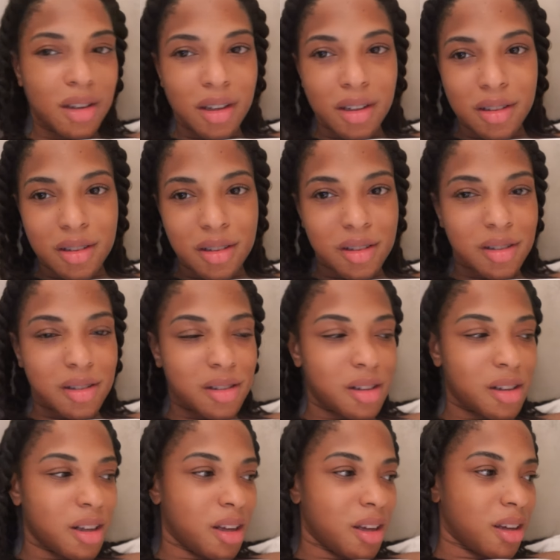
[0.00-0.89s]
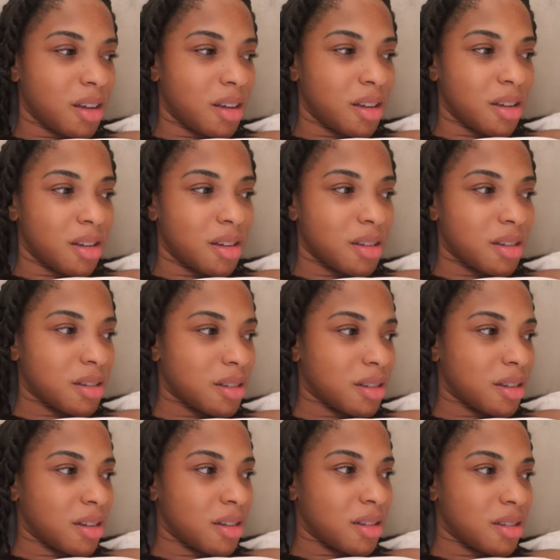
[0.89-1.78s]
I just like,
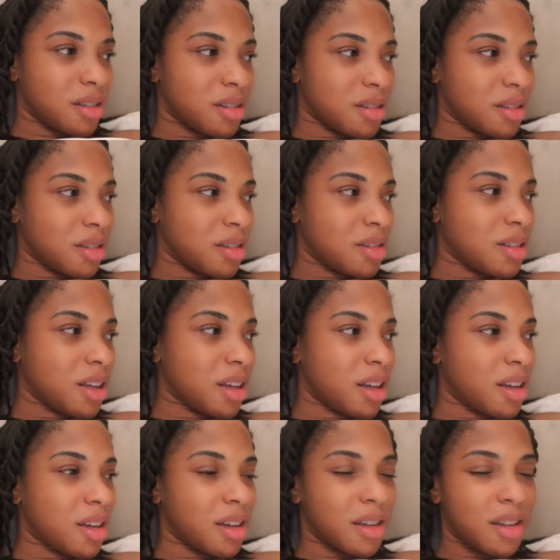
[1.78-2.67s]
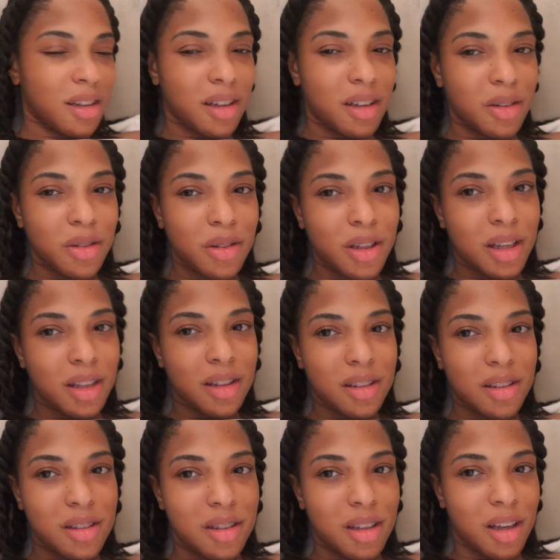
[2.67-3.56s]
it's like, I don't like
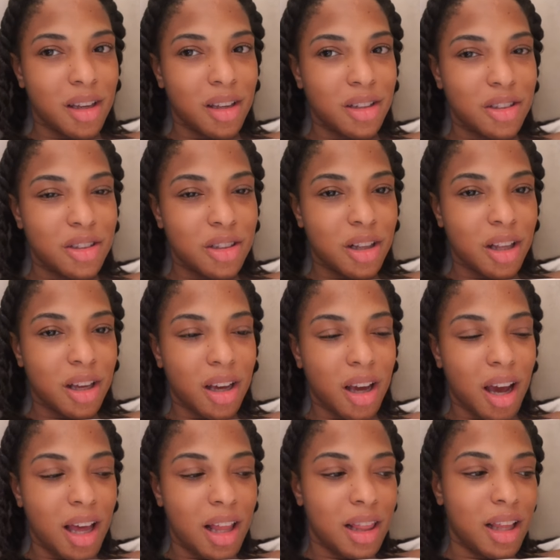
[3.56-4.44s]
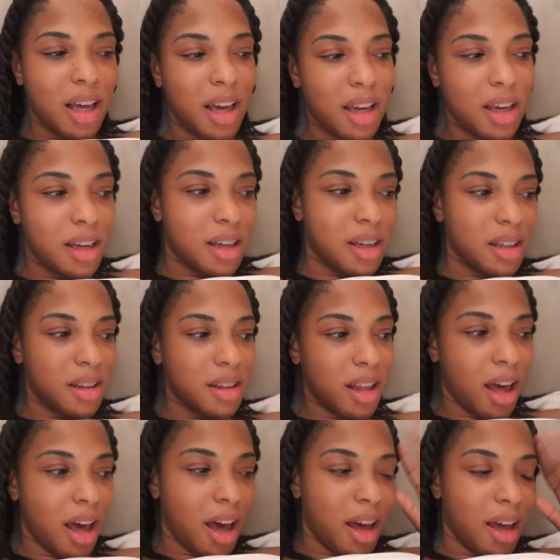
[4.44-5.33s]
the stage. Like, I
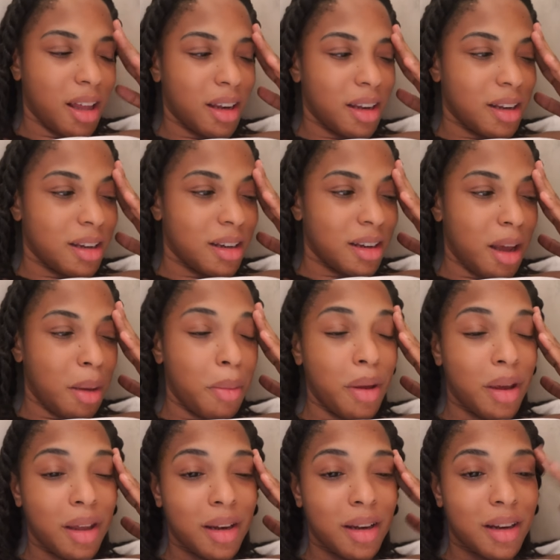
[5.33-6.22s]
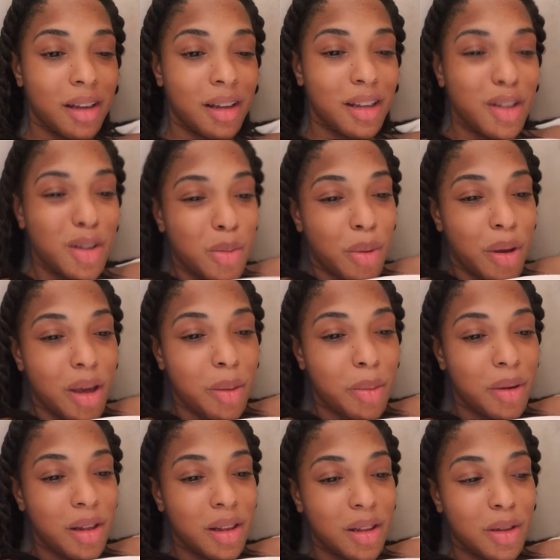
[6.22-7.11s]
like that. I mean, he's a
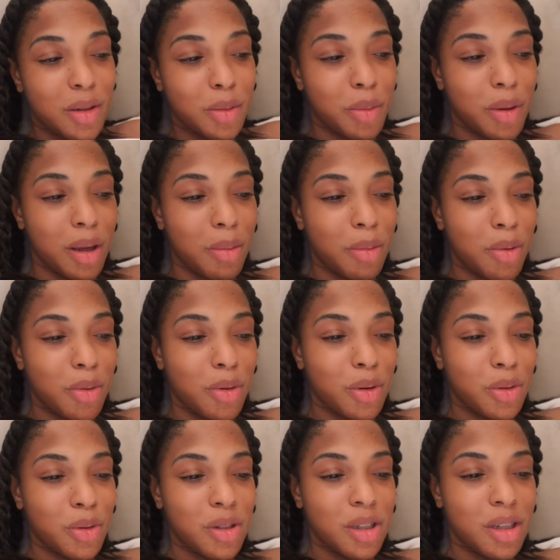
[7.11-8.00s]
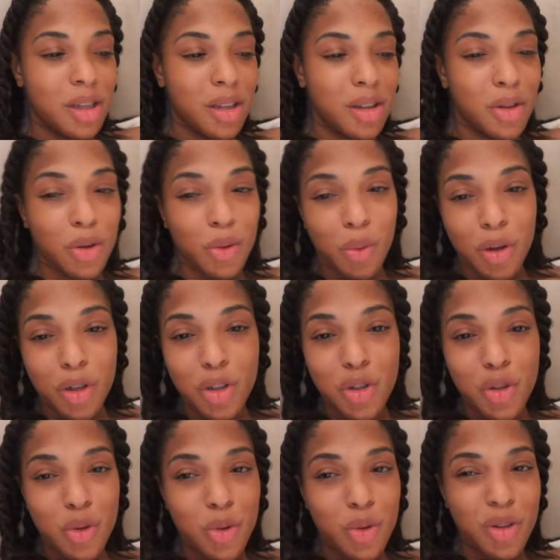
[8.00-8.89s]
baby, a little baby with no teeth or
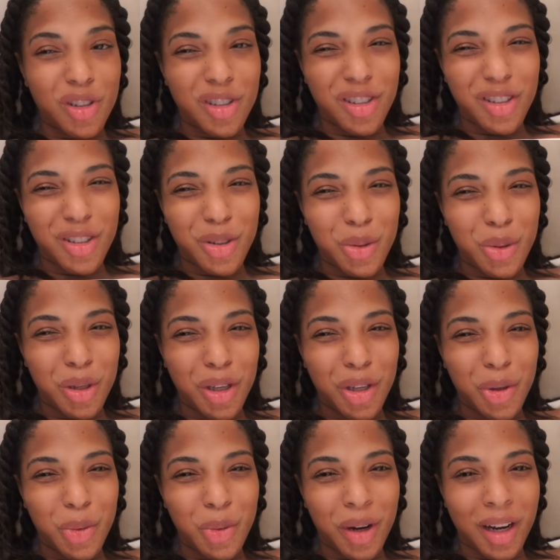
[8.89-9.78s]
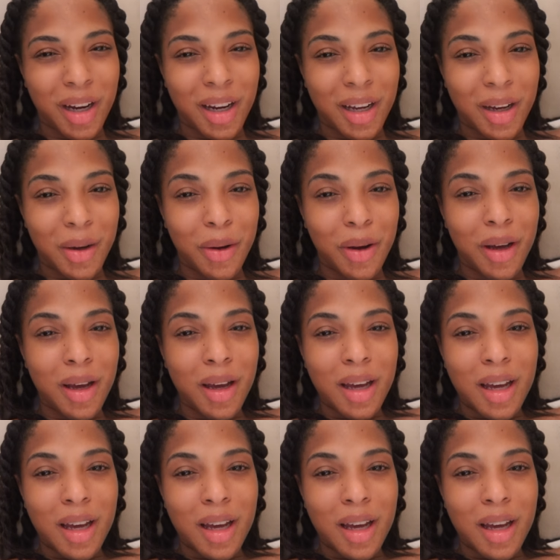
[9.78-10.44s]
one tooth. It's just so cute right now.